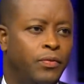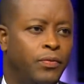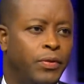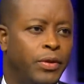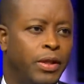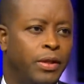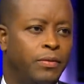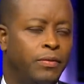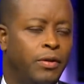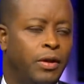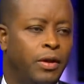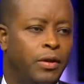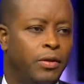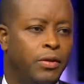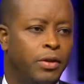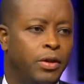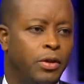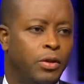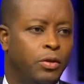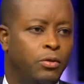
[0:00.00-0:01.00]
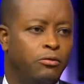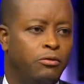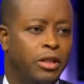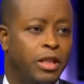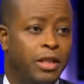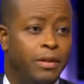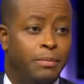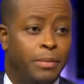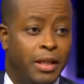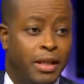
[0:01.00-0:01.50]

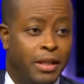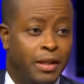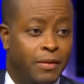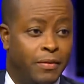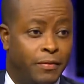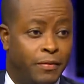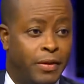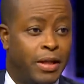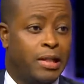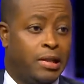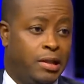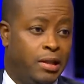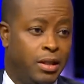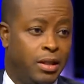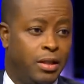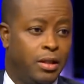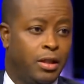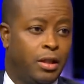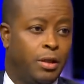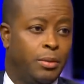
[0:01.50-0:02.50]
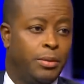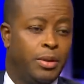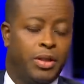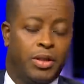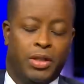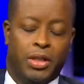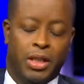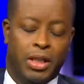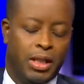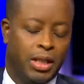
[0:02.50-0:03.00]
really being invested in the
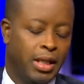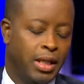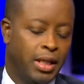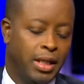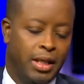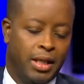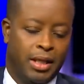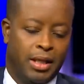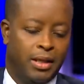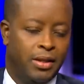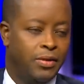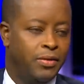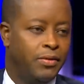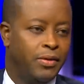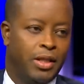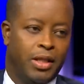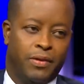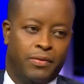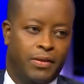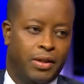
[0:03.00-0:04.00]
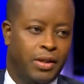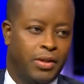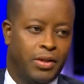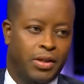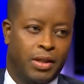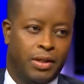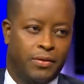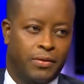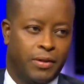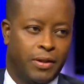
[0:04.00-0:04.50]
community is very, very
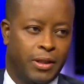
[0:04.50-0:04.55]
significant.